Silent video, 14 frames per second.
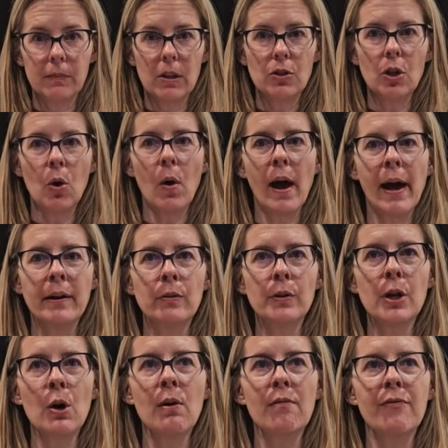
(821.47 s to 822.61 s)
So I don't
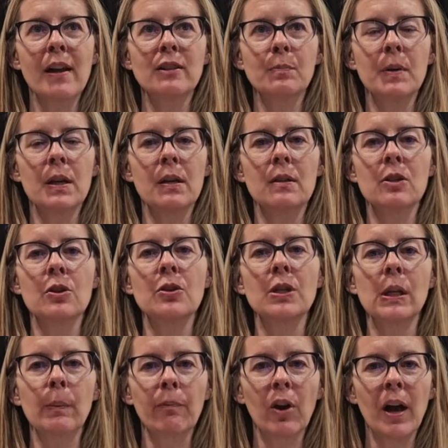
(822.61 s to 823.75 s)
know if that's because they're
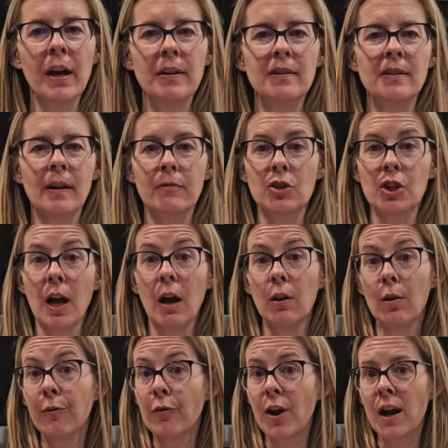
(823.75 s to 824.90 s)
deep fried instead of
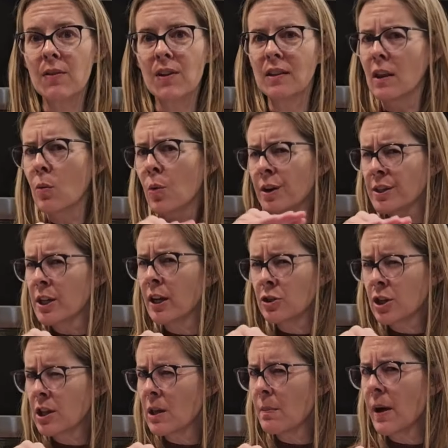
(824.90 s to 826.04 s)
shallow fried, like they weren't
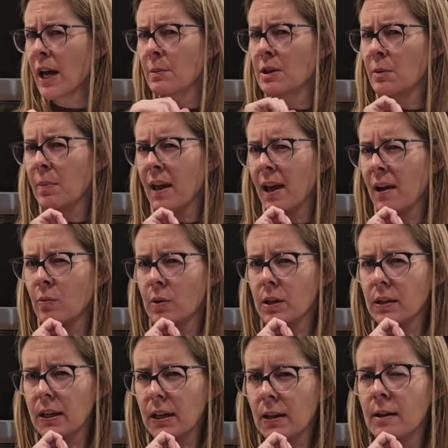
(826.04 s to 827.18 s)
touching the bottom of the pan
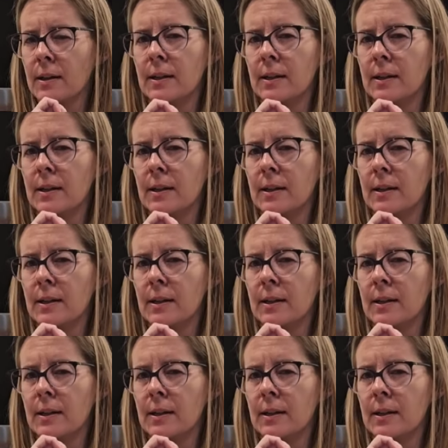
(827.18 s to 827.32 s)
really.